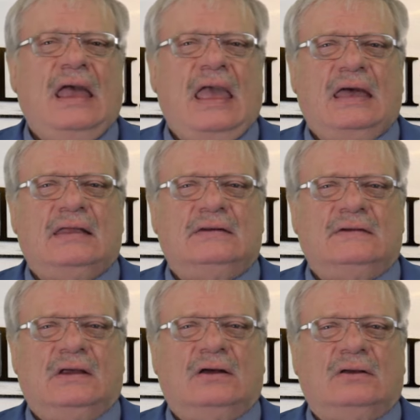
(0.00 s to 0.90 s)

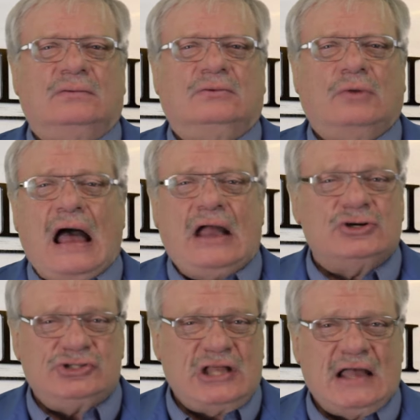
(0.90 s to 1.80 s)
and
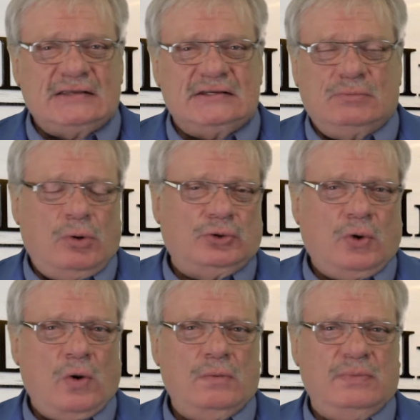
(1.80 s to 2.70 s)
higher stocks in both
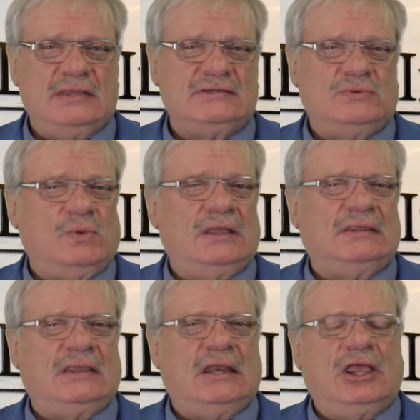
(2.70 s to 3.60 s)
corn, beans, and
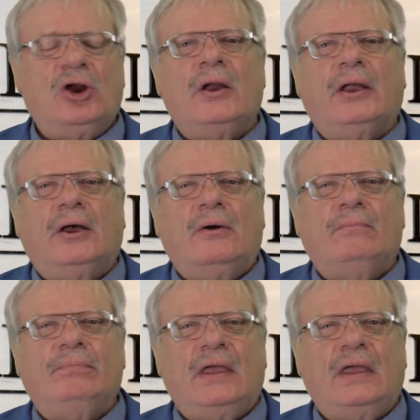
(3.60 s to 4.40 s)
wheat than a year ago.